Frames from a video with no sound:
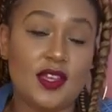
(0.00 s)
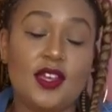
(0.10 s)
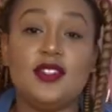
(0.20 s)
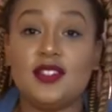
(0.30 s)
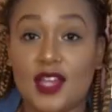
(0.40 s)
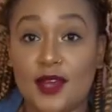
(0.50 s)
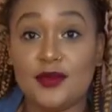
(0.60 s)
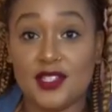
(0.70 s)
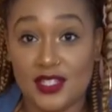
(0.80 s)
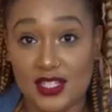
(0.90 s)
It's time
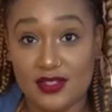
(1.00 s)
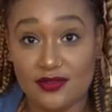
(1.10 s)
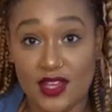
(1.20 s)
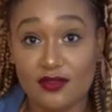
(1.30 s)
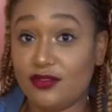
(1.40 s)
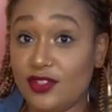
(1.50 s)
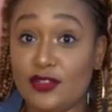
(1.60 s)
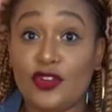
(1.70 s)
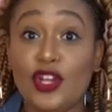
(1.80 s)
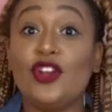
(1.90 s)
to leave and flee
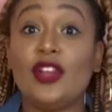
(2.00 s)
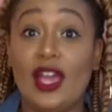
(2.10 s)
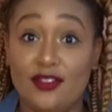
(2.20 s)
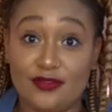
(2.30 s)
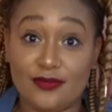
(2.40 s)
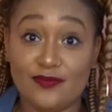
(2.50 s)
for your life.